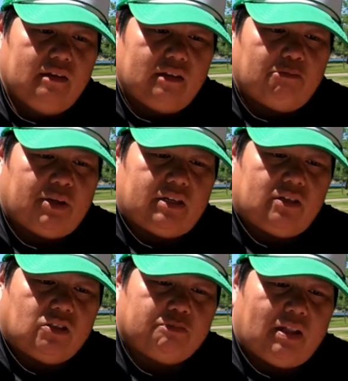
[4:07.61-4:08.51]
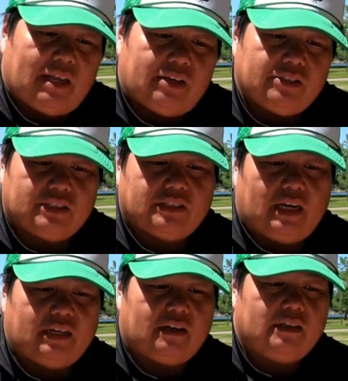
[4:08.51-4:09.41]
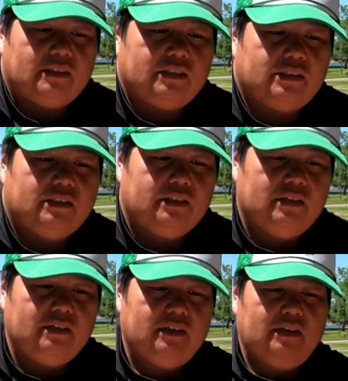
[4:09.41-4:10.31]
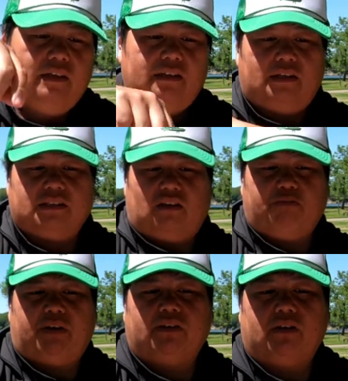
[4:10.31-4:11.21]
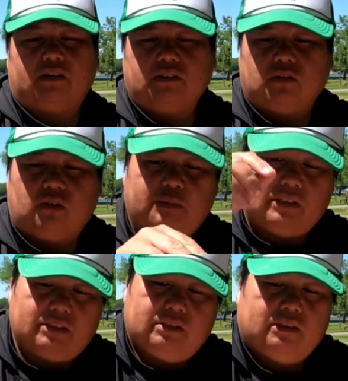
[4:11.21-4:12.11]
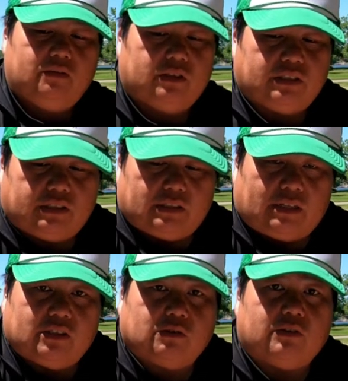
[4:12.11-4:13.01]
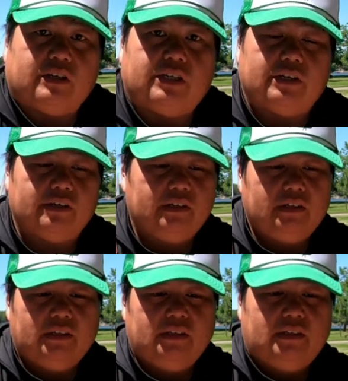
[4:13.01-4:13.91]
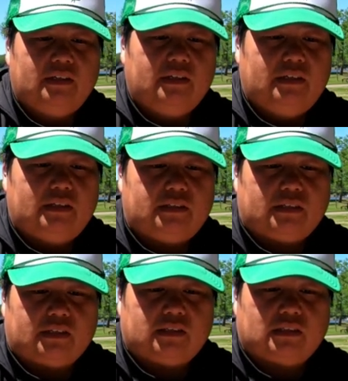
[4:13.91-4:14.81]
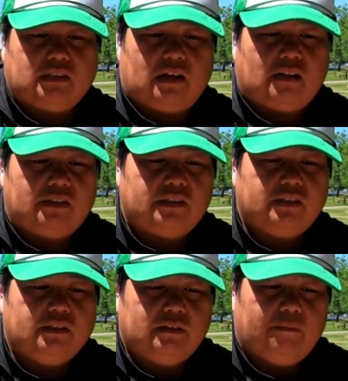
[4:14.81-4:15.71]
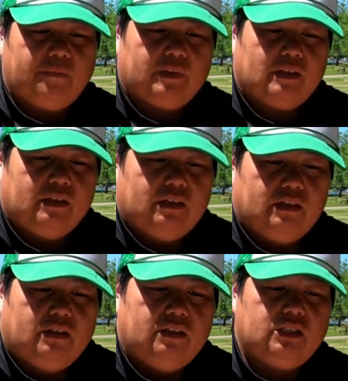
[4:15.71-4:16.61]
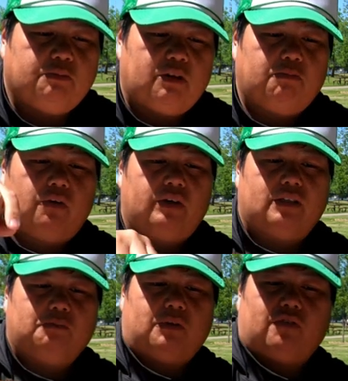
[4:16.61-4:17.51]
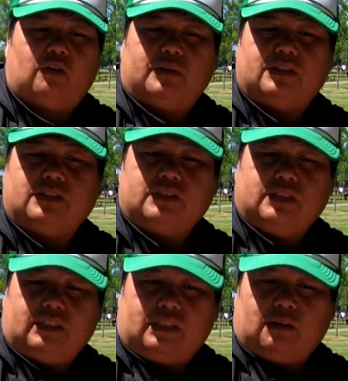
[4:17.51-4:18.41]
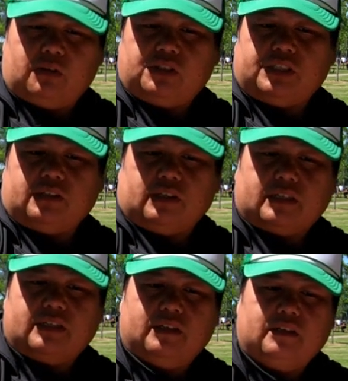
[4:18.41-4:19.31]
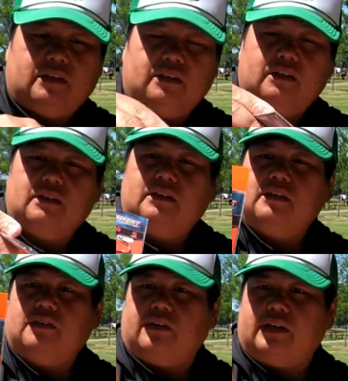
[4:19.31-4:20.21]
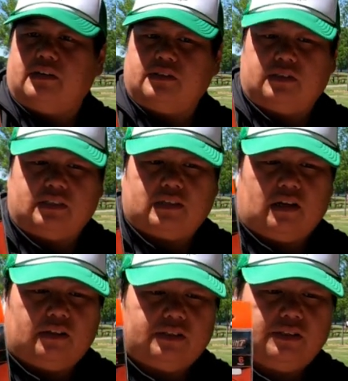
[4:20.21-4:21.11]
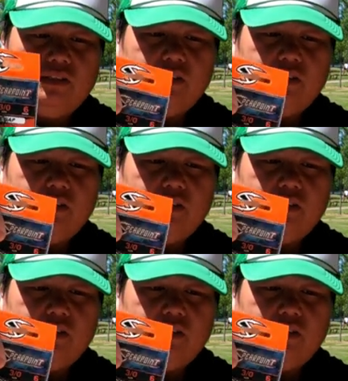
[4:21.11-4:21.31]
The bent nose pliers is $9. A south bend hook assortment, which is uh, this one right here, is uh, $6. Spare point performance EWG hook right here is $6.